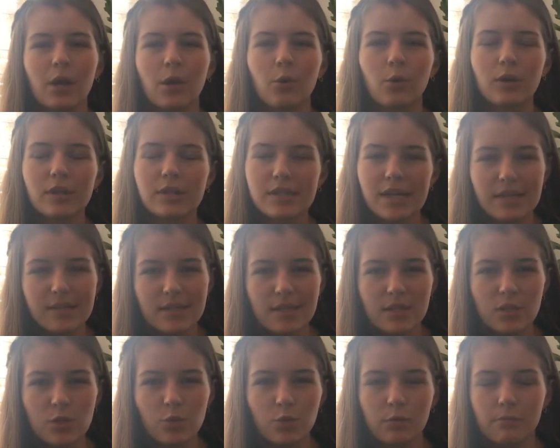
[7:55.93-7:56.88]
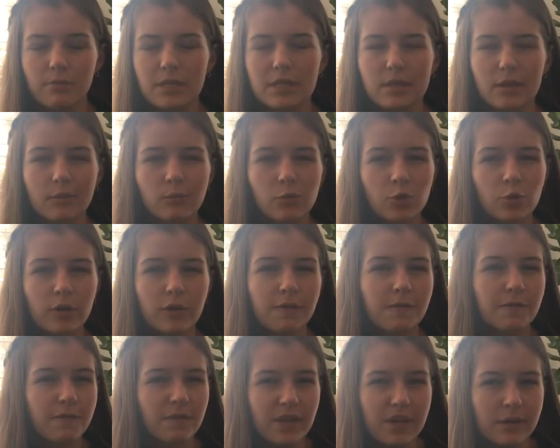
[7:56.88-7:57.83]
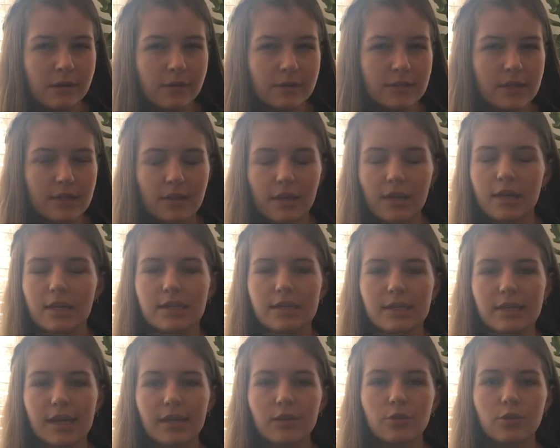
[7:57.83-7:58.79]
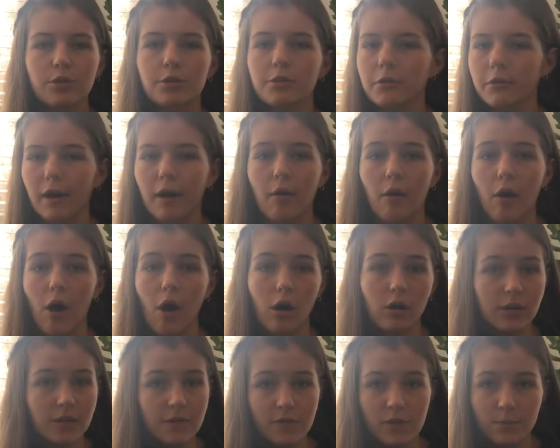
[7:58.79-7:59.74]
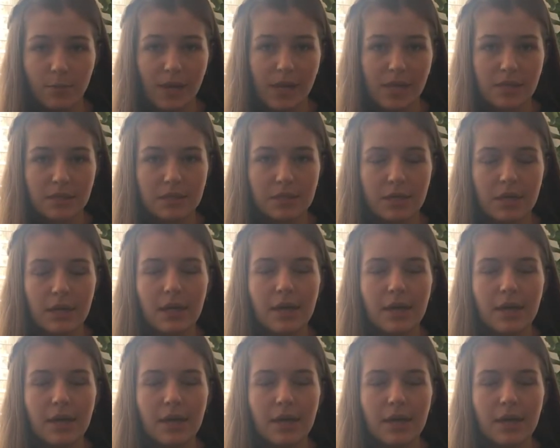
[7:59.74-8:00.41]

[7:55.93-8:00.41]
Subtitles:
Quintessence would be some sort of field that extends throughout all of space